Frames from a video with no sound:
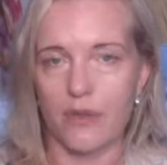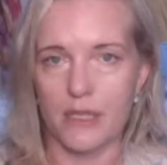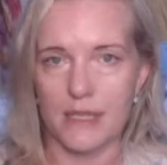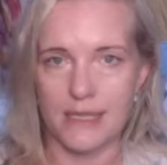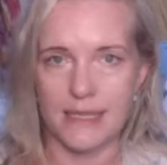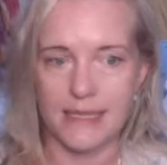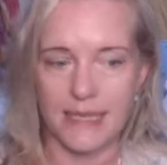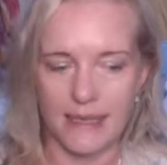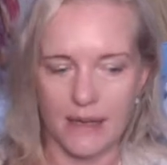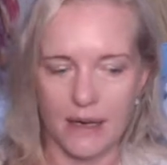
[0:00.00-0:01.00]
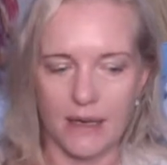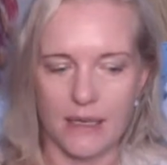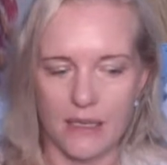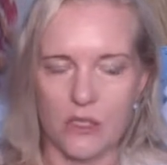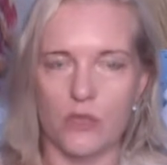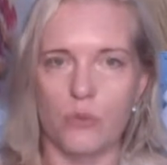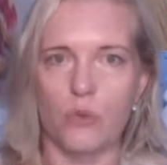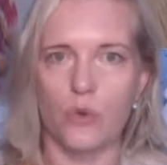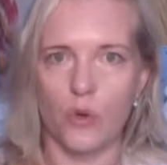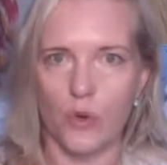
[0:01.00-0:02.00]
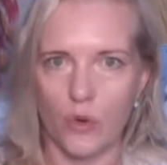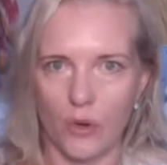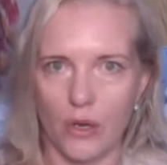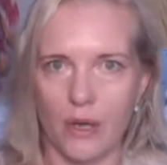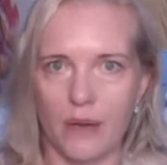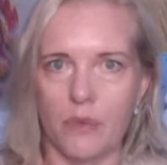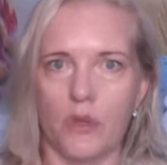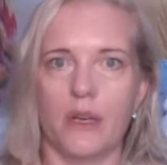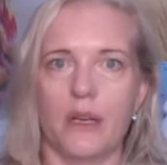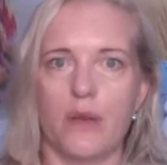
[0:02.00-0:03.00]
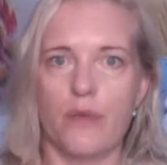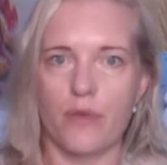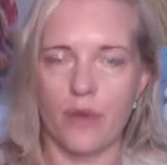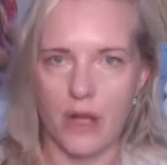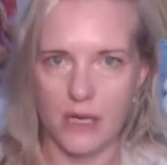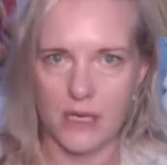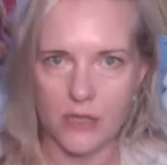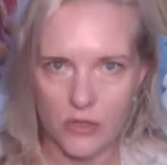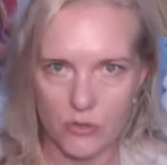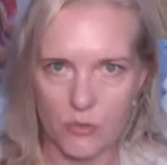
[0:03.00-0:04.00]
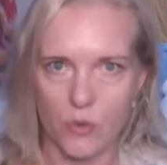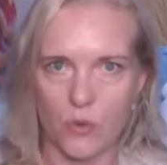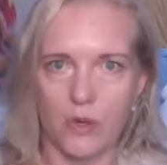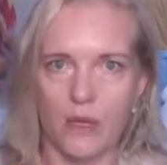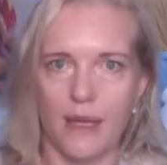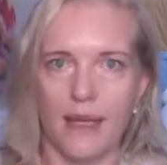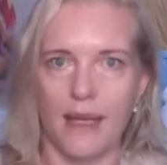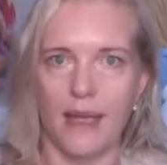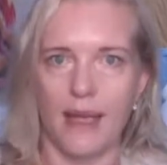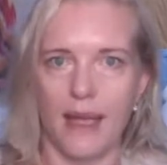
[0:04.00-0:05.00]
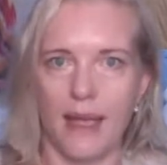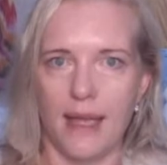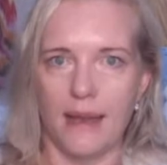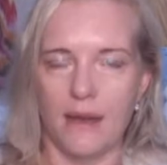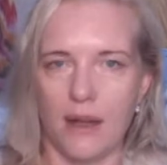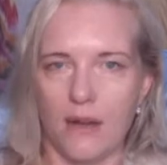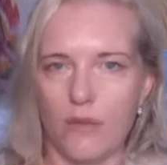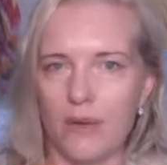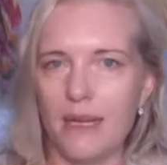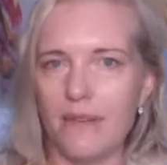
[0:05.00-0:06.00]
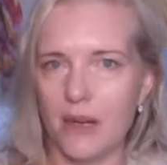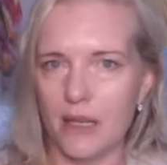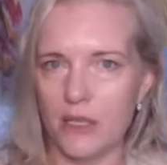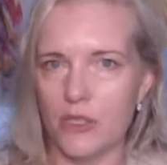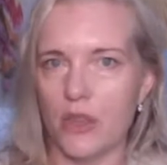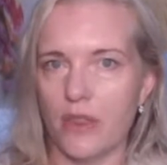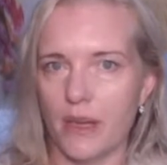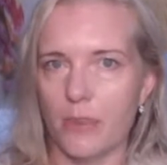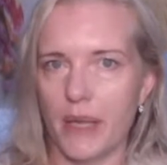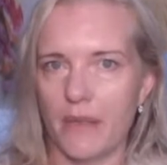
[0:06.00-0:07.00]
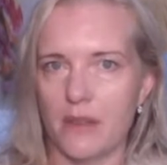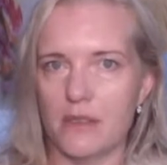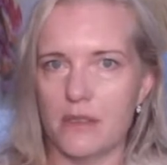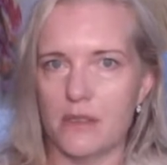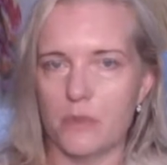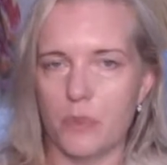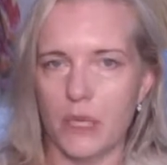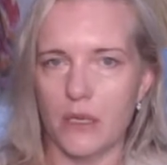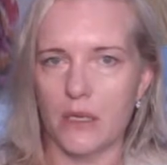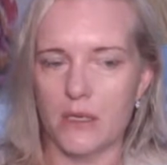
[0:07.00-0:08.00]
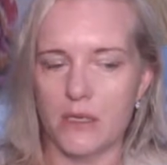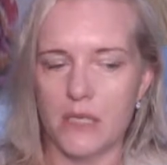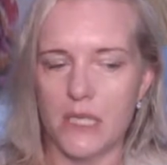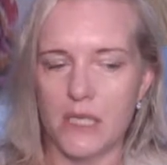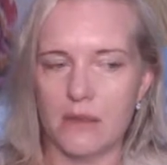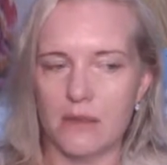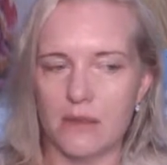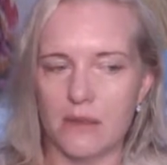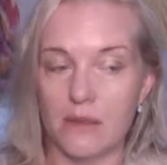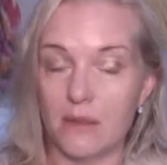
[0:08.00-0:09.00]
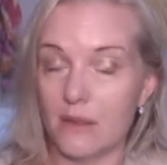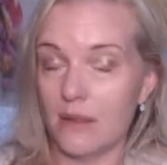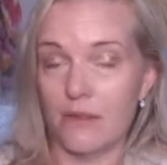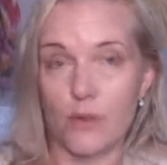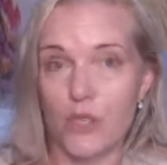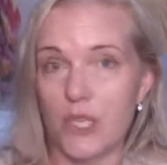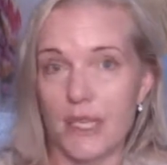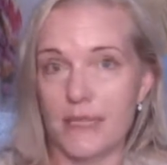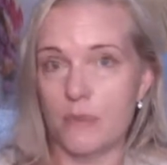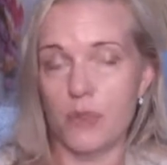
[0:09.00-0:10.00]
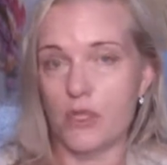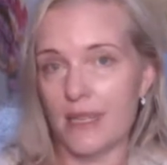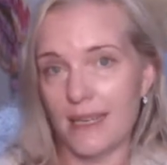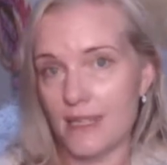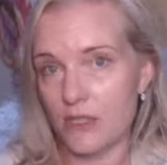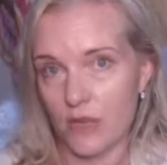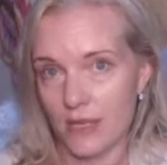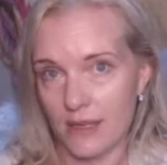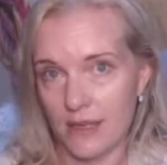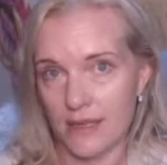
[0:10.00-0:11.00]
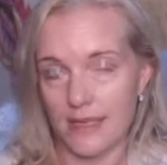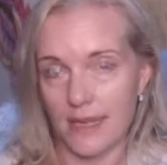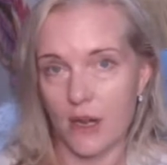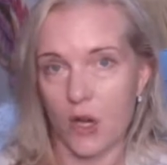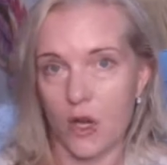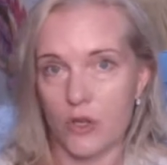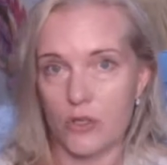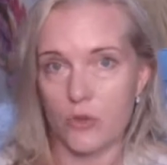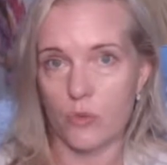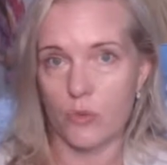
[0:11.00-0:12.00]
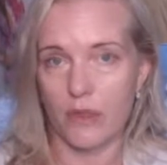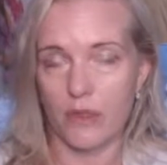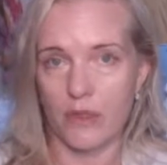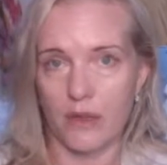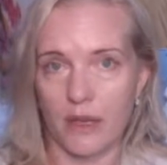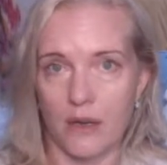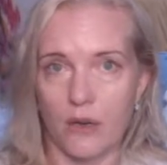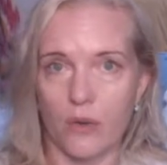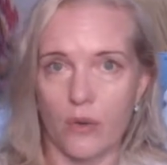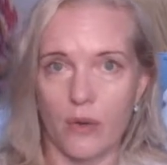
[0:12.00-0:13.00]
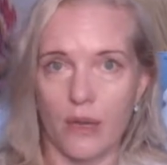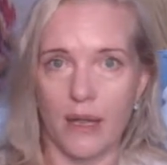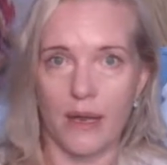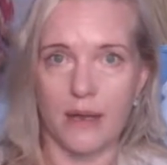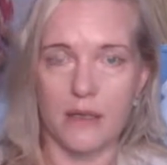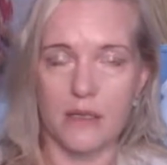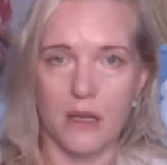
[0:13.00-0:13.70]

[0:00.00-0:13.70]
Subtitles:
there's this need that I need to do more. I'm not enough. I need to do more. And I really invite you to think about this, because unfortunately it's a personality trait that I see a lot with endo. And